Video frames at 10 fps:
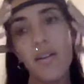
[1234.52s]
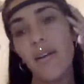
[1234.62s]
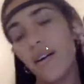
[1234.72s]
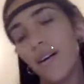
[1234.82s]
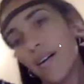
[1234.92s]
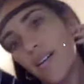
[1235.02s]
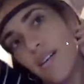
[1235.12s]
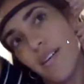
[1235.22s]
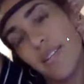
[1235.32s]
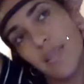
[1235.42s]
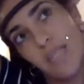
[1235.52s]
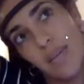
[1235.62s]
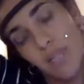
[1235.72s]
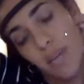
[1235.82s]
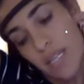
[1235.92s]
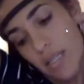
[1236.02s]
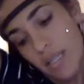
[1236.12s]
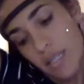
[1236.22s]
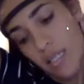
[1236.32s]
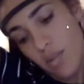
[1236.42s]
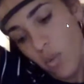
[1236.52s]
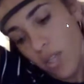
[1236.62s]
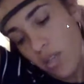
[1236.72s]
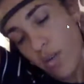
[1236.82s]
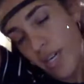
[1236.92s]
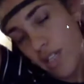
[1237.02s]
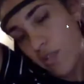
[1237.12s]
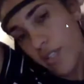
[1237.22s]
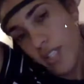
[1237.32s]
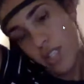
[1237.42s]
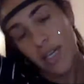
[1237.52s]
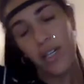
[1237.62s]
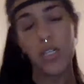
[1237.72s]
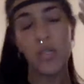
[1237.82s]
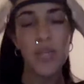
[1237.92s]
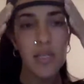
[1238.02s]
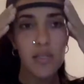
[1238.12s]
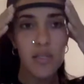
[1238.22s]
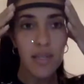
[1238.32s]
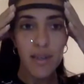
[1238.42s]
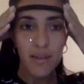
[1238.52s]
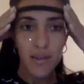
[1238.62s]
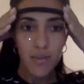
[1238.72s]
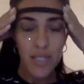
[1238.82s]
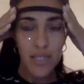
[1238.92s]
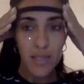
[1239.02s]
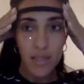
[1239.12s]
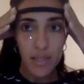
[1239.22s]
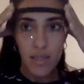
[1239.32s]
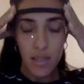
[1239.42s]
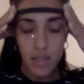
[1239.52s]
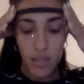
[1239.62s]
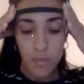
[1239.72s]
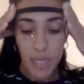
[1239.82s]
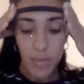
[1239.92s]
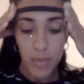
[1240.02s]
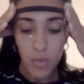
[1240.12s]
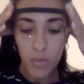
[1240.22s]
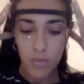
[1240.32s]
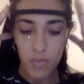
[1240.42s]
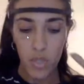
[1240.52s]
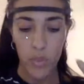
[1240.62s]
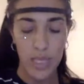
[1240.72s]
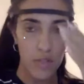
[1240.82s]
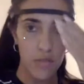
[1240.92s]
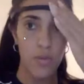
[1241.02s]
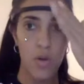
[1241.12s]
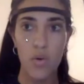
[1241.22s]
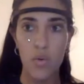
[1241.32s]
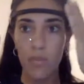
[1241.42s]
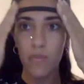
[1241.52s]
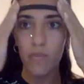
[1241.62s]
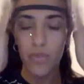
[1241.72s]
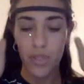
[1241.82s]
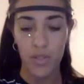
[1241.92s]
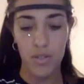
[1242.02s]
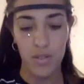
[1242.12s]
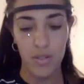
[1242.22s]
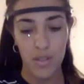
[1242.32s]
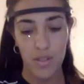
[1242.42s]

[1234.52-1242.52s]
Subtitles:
Yeah. Sometimes, I mean, this is one of the greatest features actually, because it really does assist people doing this from home, you know?